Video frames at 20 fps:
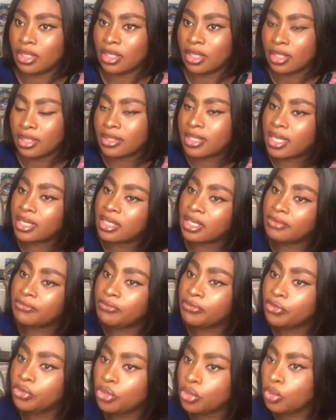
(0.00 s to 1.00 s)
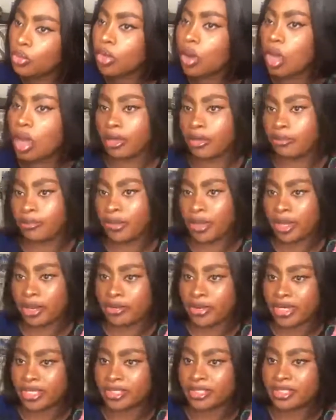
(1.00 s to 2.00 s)
Then if you are a
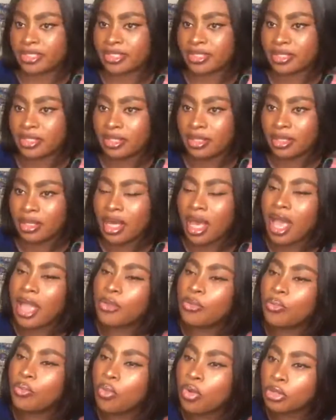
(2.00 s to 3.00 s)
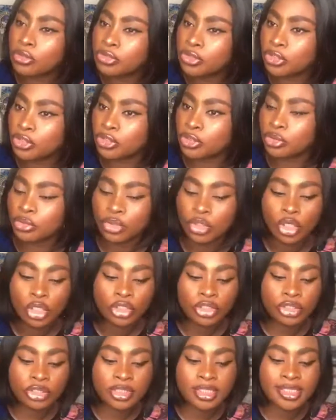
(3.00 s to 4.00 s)
parent, I want you
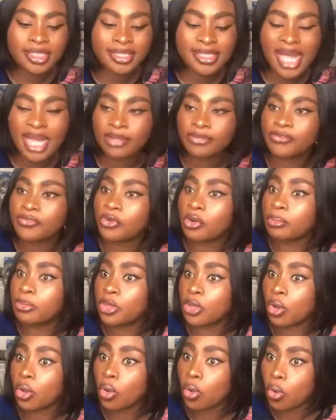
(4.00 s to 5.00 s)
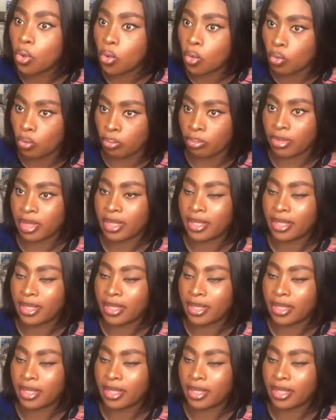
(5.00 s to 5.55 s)
to start from your home.